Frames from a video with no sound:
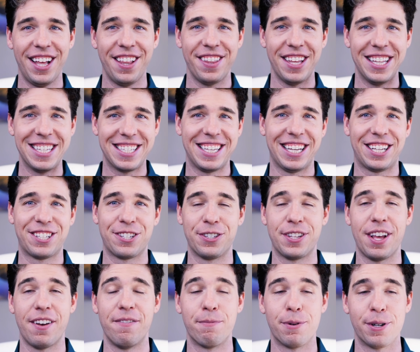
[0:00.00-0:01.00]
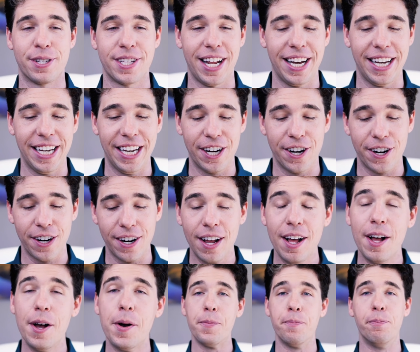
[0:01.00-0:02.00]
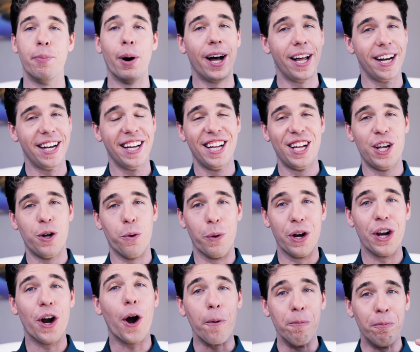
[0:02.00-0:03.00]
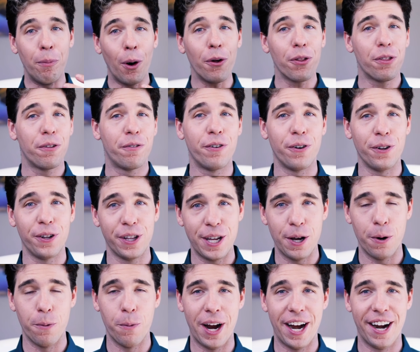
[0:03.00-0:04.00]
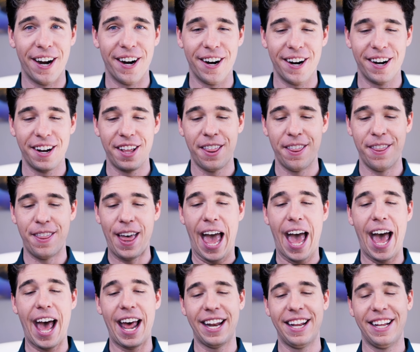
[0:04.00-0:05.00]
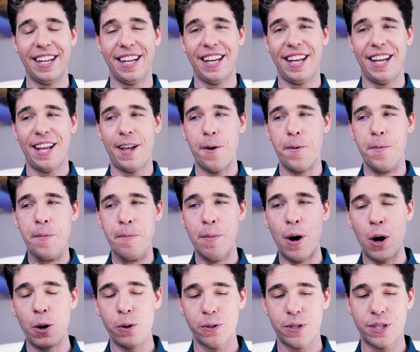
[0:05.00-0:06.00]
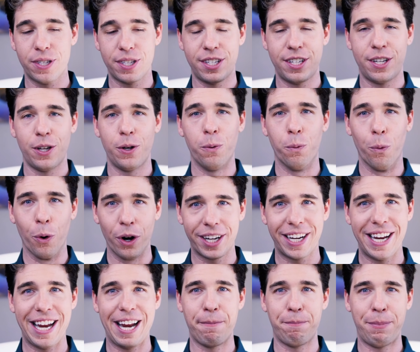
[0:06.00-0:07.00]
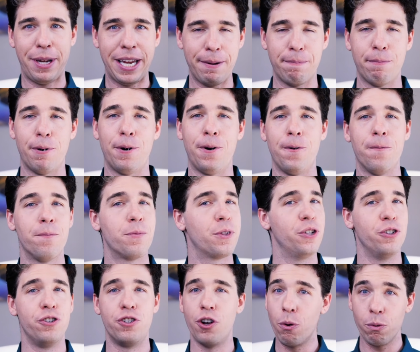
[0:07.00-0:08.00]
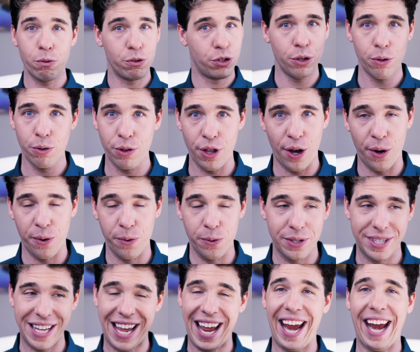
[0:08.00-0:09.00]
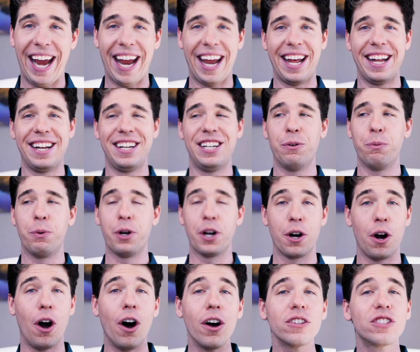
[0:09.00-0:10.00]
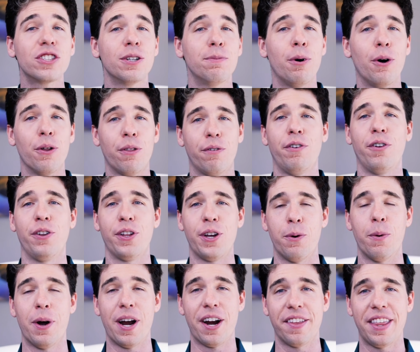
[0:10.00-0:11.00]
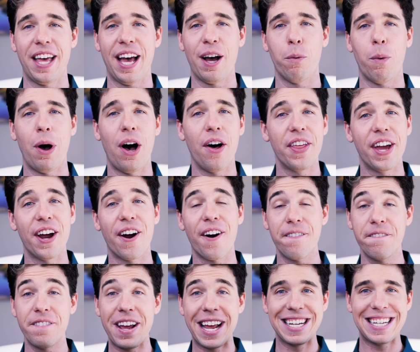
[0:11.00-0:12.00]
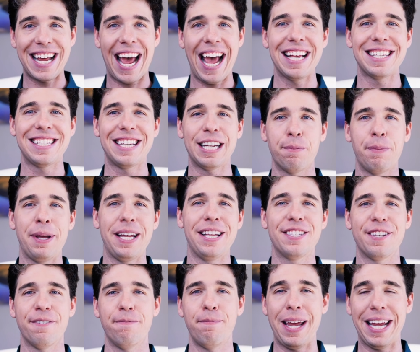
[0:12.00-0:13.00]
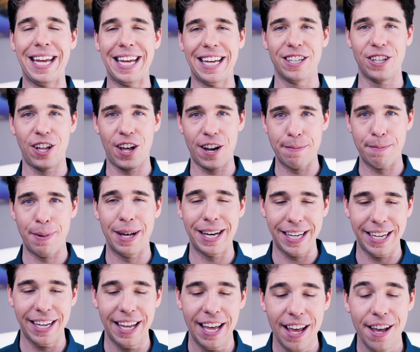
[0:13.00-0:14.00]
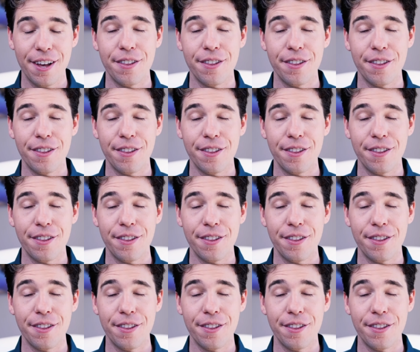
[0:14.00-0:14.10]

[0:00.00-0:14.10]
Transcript: than 6 or 7% a year. But we are both fully aware that most working people don't do those. And we're also both fully aware that while they are fantastic means of making a lot of money,